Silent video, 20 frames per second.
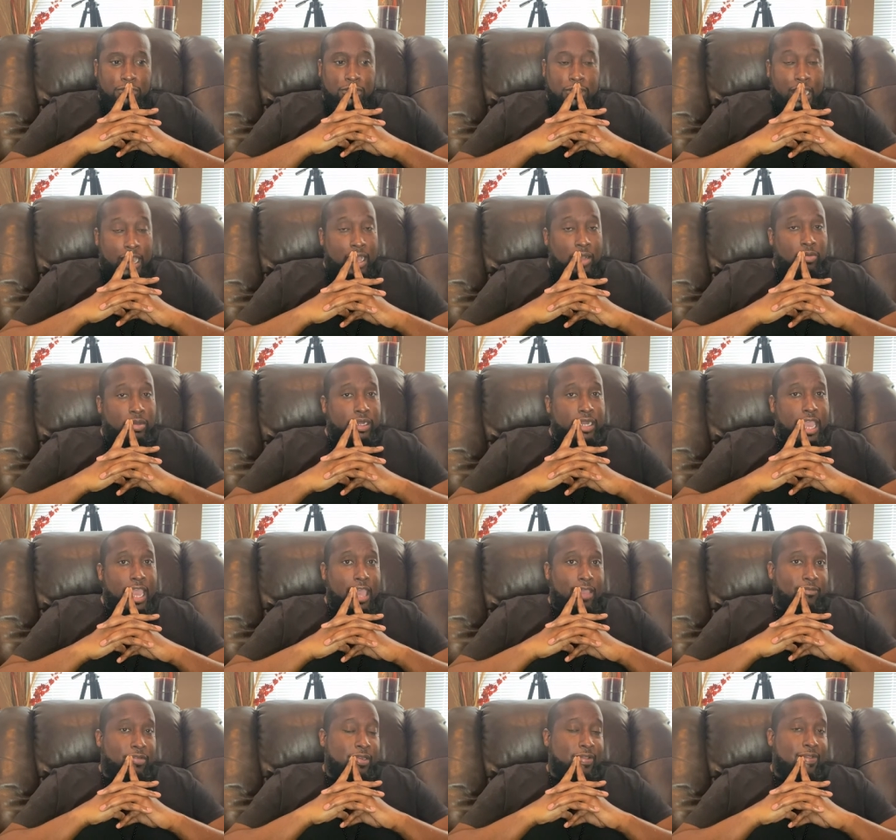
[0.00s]
yeah, I wasn't
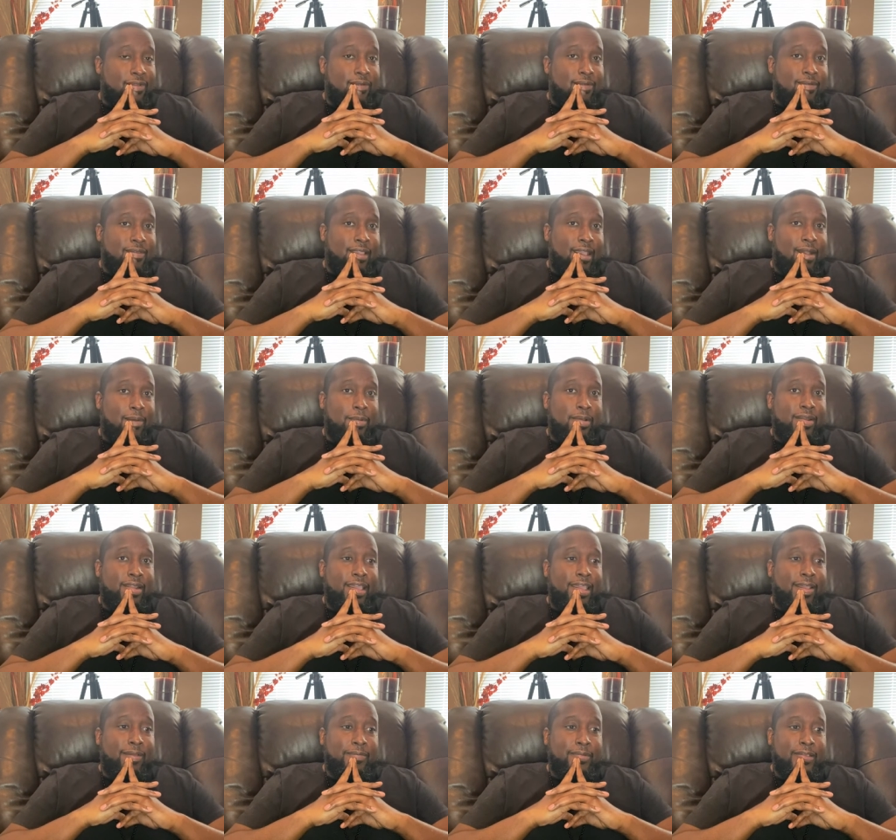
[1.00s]
having it. Yeah, I wasn't
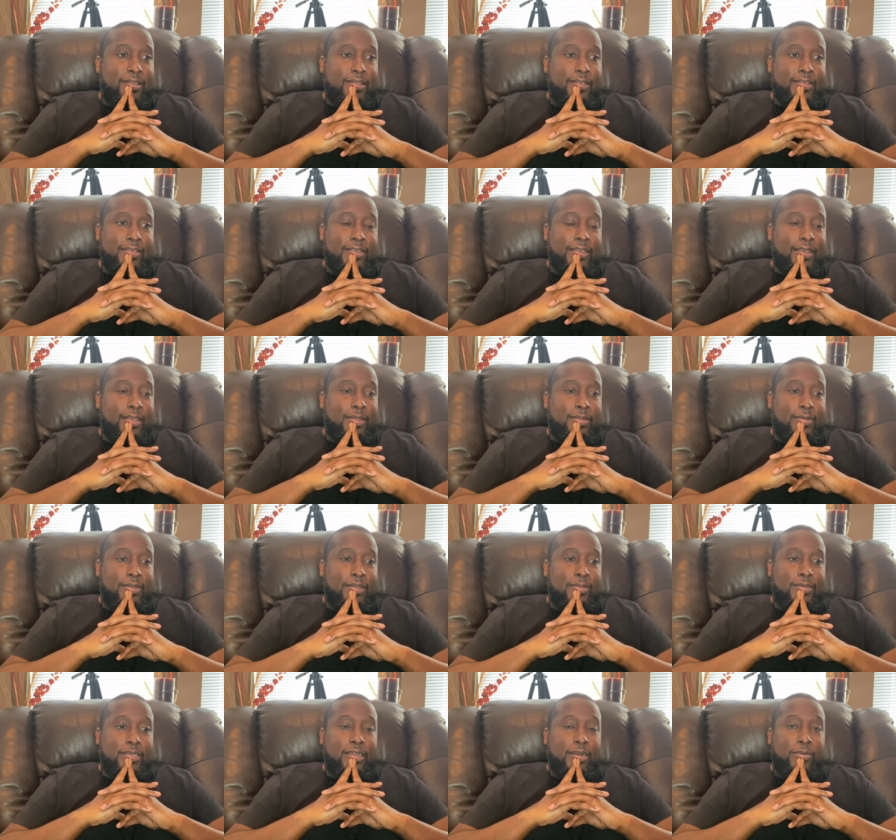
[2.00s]
having it. Yeah,
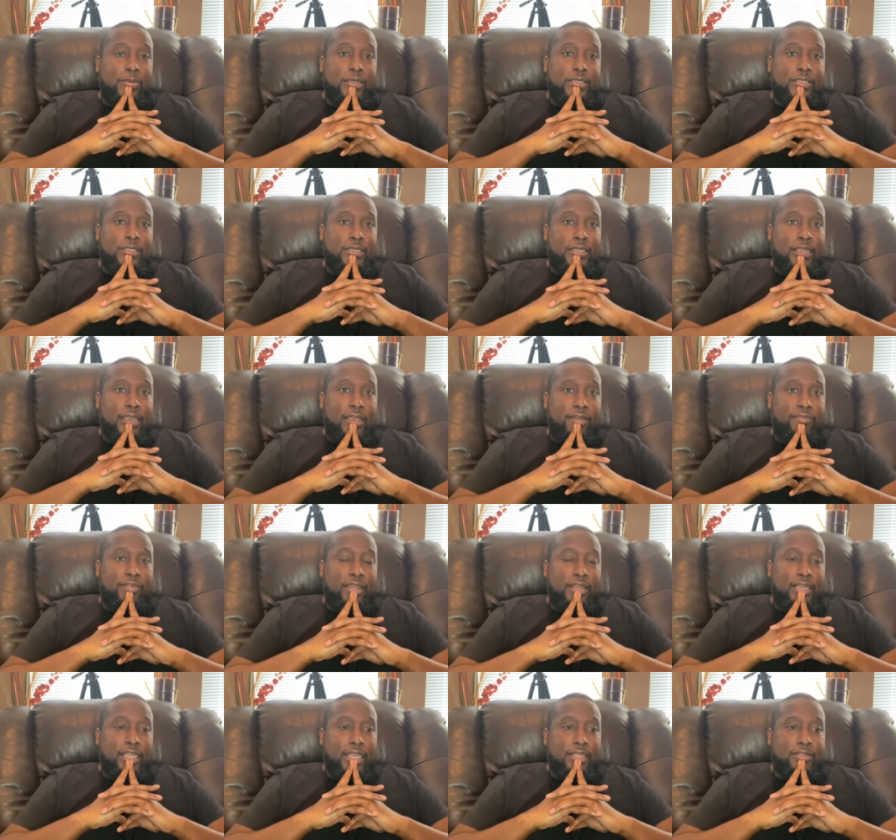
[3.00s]
I don't care what you got
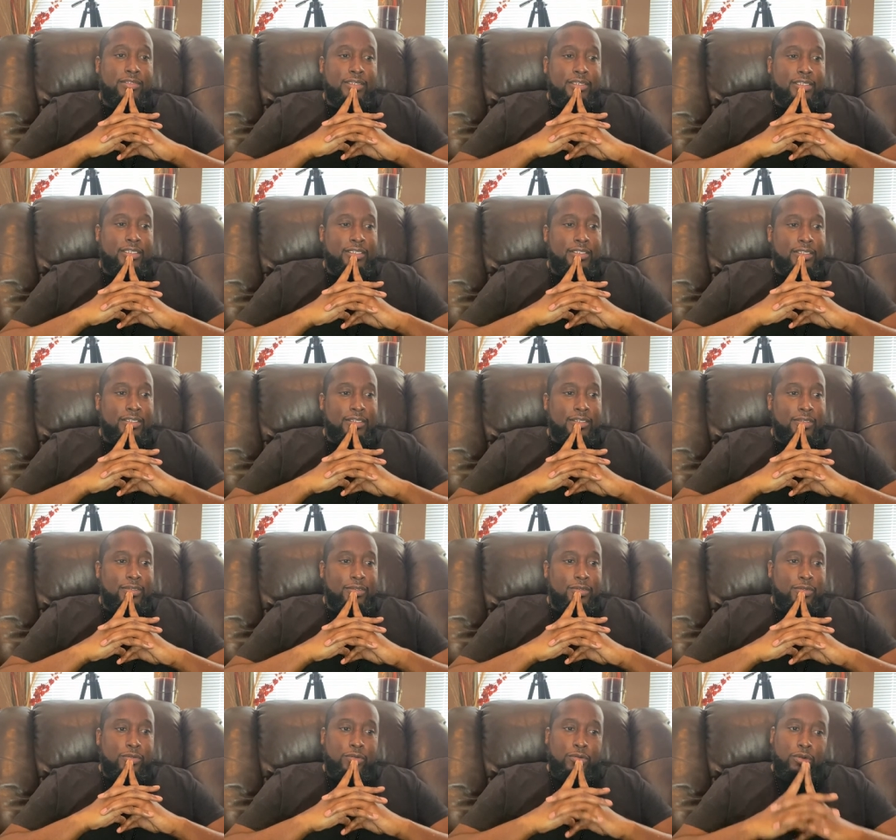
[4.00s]
financially,
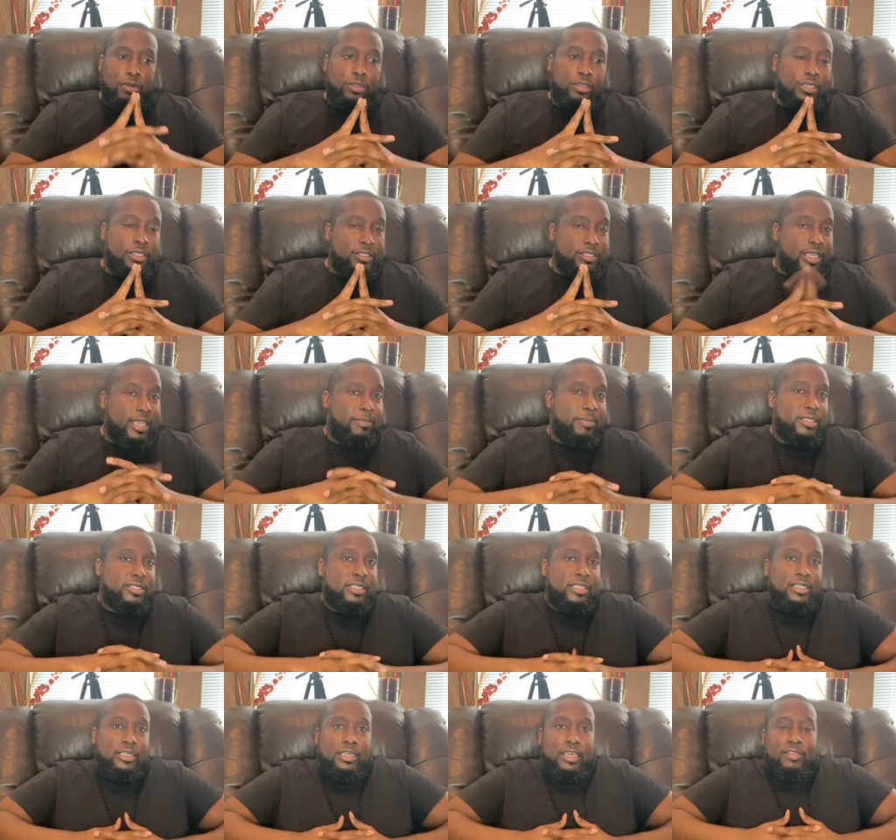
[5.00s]
or you can take me
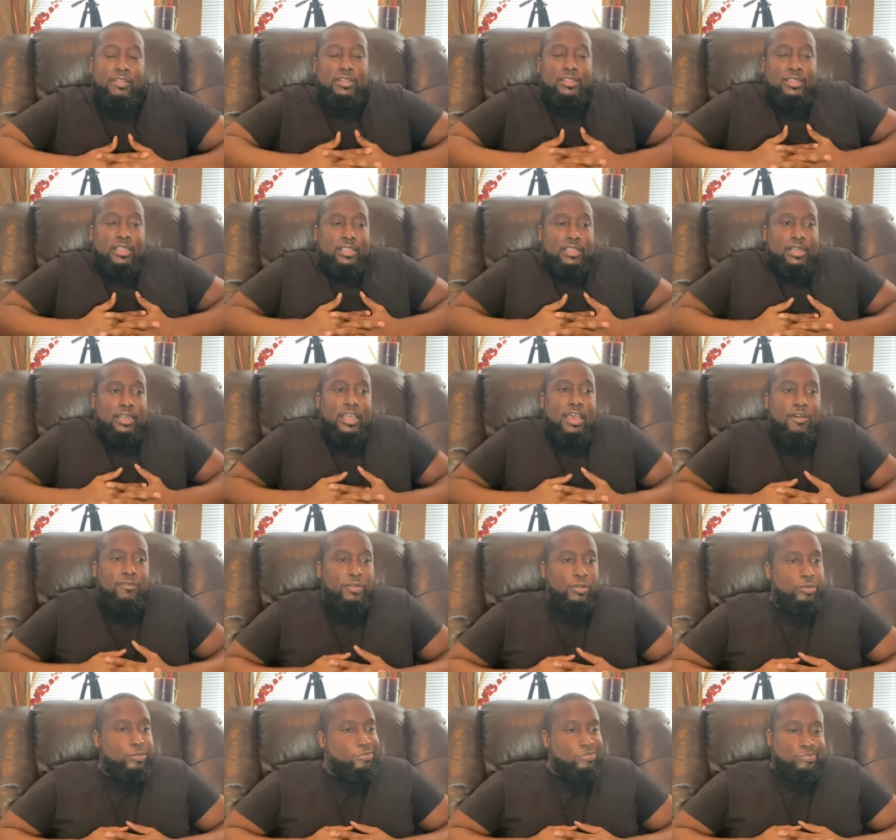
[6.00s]
to another
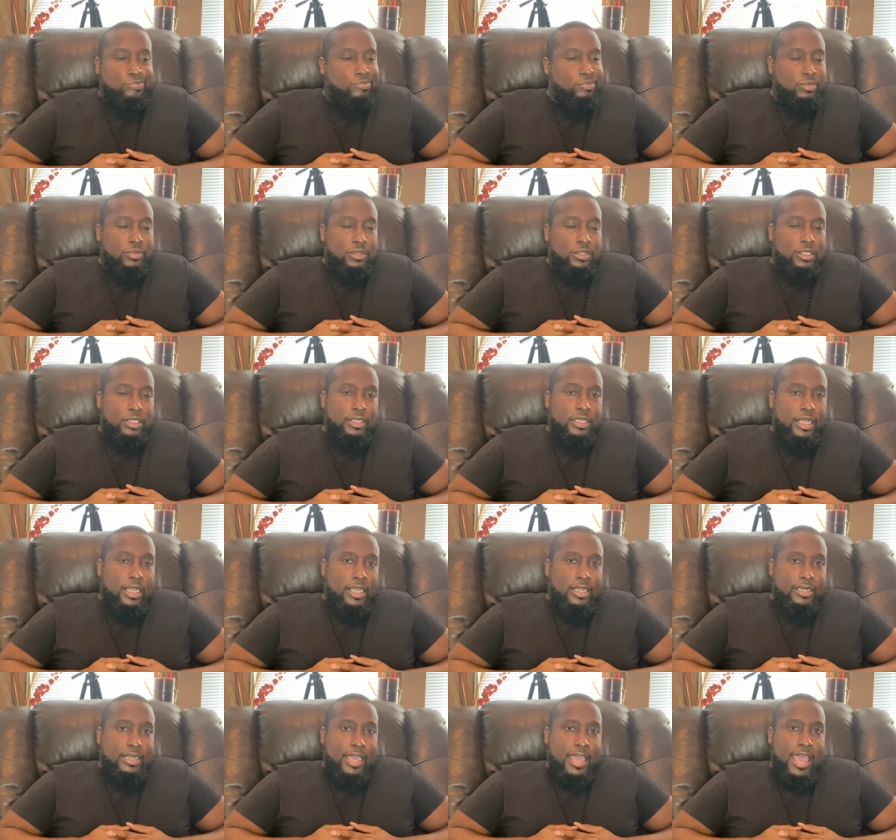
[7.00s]
level.
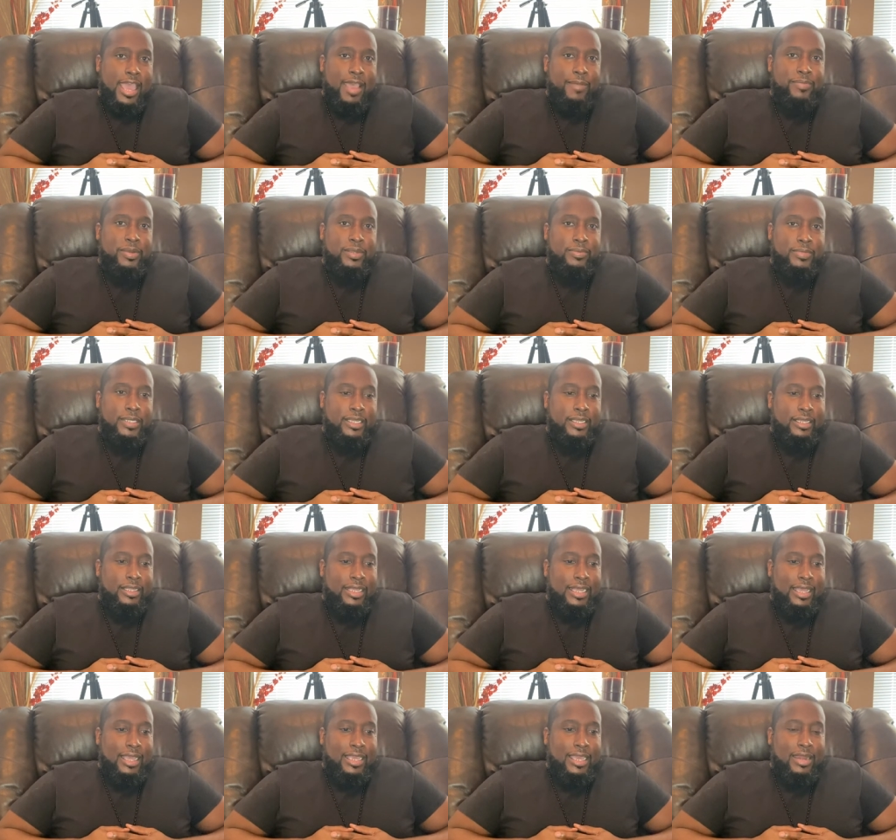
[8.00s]
Nah, not happening,
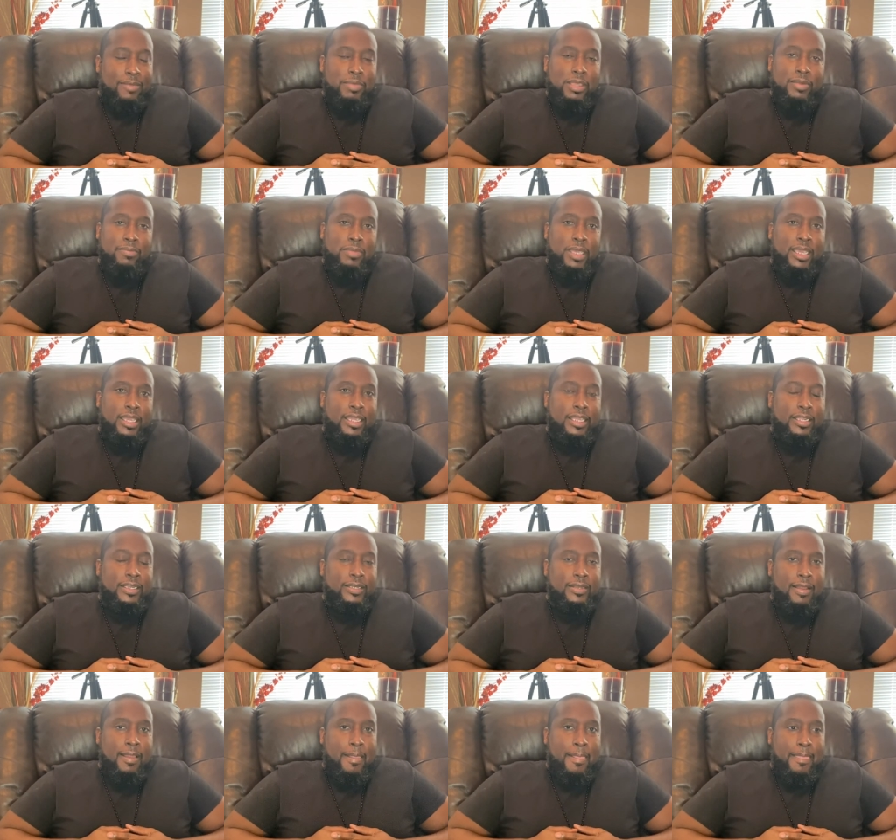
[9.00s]
man. I got to be the man.
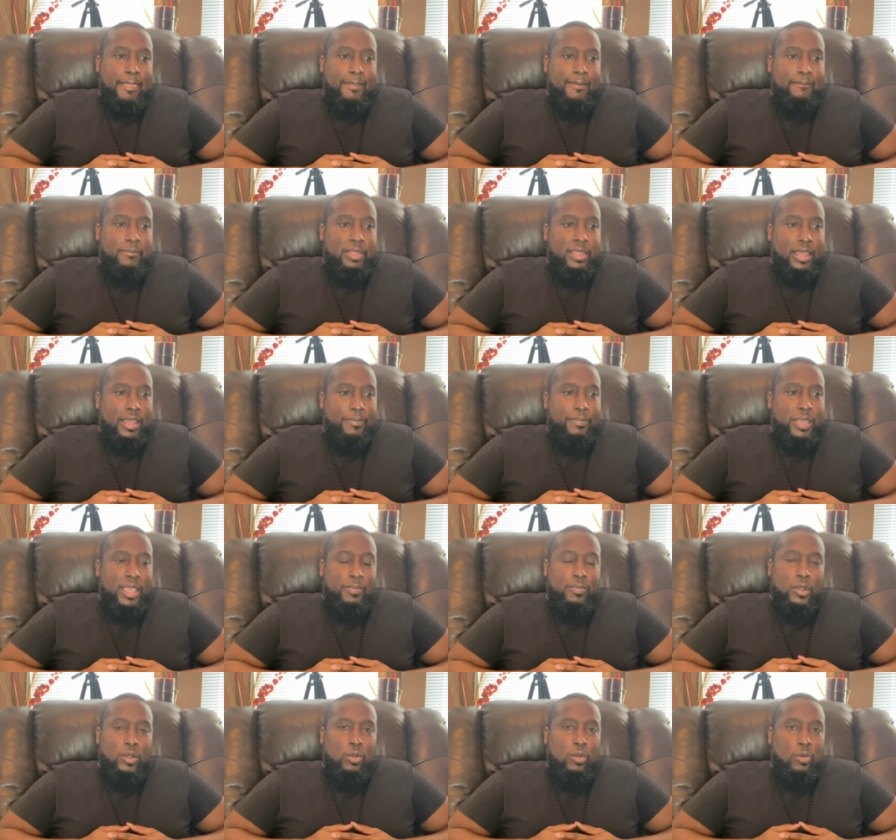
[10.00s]
I
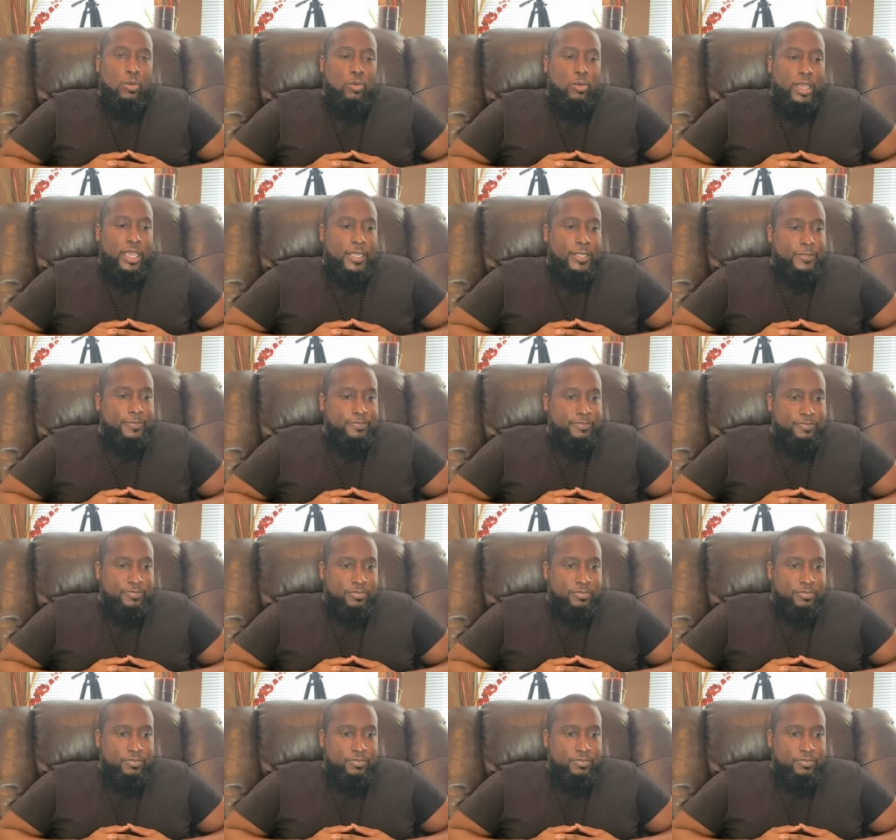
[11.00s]
pay my own way.